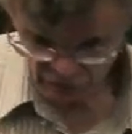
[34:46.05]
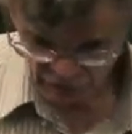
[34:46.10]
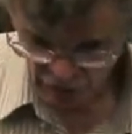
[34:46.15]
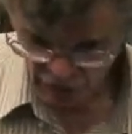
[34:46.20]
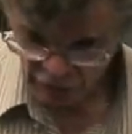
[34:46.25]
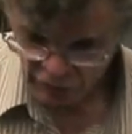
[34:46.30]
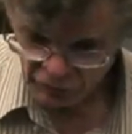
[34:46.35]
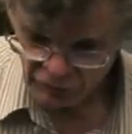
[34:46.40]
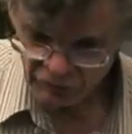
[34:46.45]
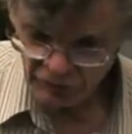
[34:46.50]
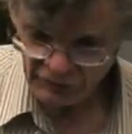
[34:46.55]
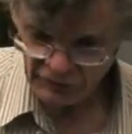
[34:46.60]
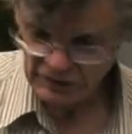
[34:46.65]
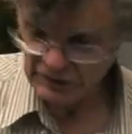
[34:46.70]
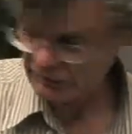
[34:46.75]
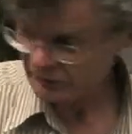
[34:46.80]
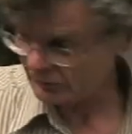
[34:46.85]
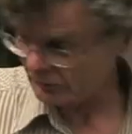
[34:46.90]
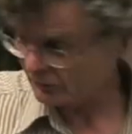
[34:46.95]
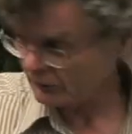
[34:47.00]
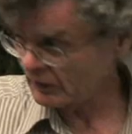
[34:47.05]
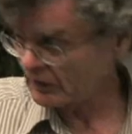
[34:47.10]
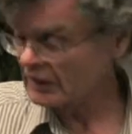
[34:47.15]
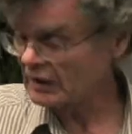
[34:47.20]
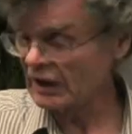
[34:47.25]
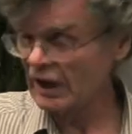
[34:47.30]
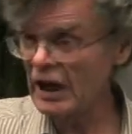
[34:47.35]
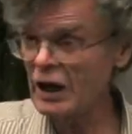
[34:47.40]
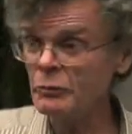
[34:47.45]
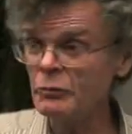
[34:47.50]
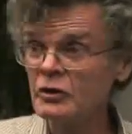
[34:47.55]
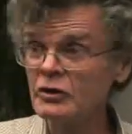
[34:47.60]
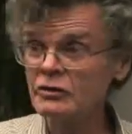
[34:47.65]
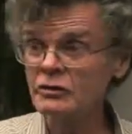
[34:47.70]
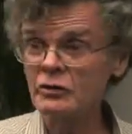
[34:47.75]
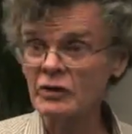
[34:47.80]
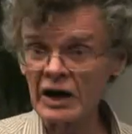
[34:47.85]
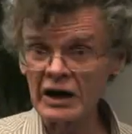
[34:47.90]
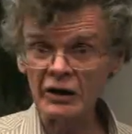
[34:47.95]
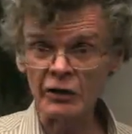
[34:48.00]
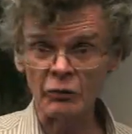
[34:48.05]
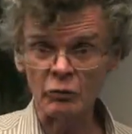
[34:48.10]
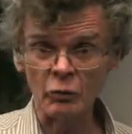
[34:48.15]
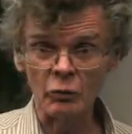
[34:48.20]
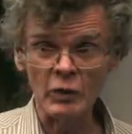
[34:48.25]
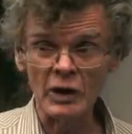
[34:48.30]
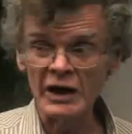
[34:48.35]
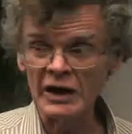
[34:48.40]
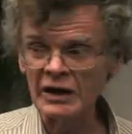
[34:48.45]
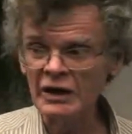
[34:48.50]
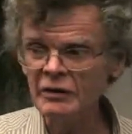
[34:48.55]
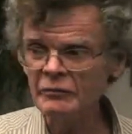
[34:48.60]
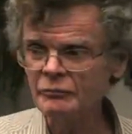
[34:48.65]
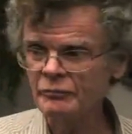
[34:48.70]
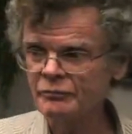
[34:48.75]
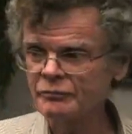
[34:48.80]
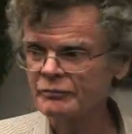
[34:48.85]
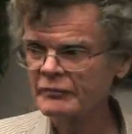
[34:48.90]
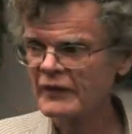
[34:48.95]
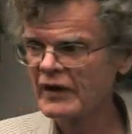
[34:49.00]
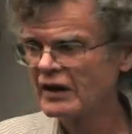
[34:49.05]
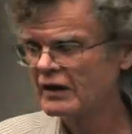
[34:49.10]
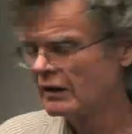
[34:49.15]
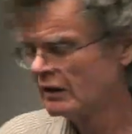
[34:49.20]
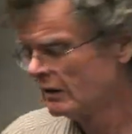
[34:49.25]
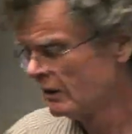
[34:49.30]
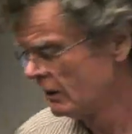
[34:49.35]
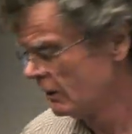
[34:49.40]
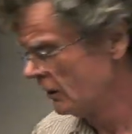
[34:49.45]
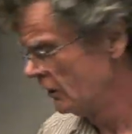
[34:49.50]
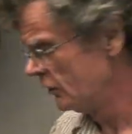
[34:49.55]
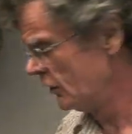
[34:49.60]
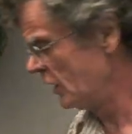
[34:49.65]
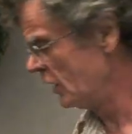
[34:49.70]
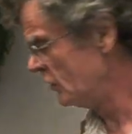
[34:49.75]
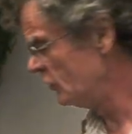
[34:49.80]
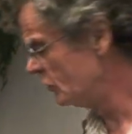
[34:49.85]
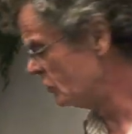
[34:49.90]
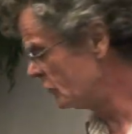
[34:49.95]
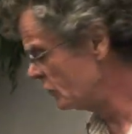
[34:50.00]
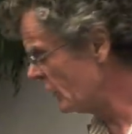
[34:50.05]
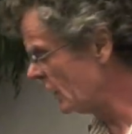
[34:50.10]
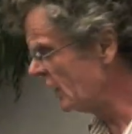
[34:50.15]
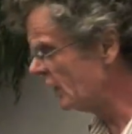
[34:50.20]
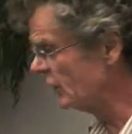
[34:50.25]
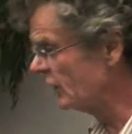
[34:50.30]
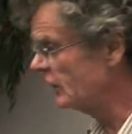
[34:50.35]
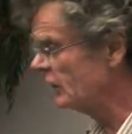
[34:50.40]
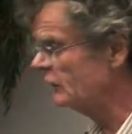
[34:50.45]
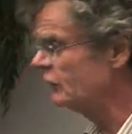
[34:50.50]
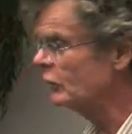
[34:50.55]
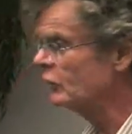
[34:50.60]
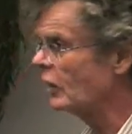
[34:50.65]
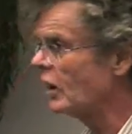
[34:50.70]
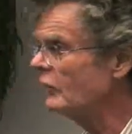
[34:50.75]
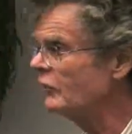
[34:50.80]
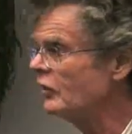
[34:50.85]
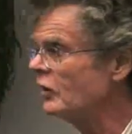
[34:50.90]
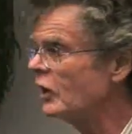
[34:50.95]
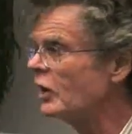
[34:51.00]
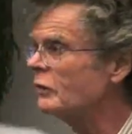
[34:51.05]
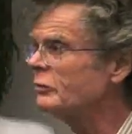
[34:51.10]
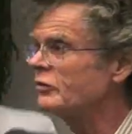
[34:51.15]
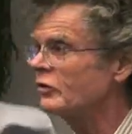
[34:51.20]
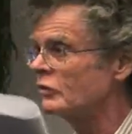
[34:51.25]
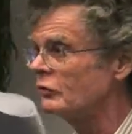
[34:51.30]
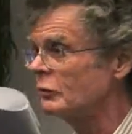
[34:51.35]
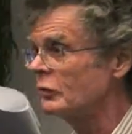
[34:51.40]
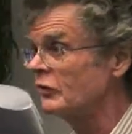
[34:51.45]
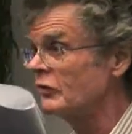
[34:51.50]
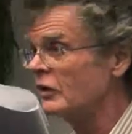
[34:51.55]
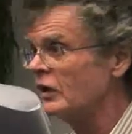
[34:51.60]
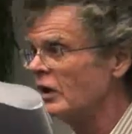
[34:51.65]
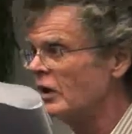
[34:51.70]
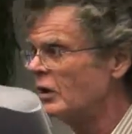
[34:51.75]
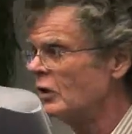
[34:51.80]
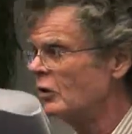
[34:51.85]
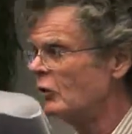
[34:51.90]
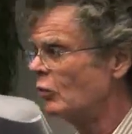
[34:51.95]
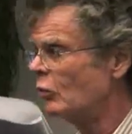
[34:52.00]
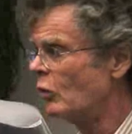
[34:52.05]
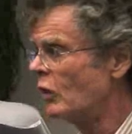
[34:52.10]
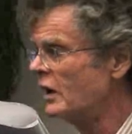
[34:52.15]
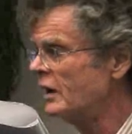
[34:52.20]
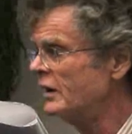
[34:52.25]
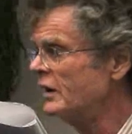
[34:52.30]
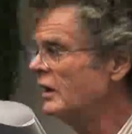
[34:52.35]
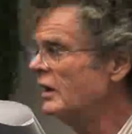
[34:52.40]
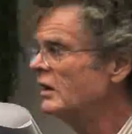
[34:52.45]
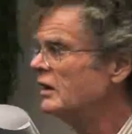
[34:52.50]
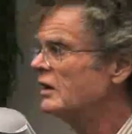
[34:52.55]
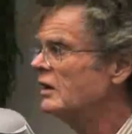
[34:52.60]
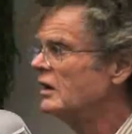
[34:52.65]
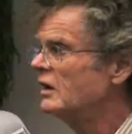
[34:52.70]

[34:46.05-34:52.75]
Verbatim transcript: growth, that is, if lambda is greater than one, then you would rather, if you were offered the option of moving one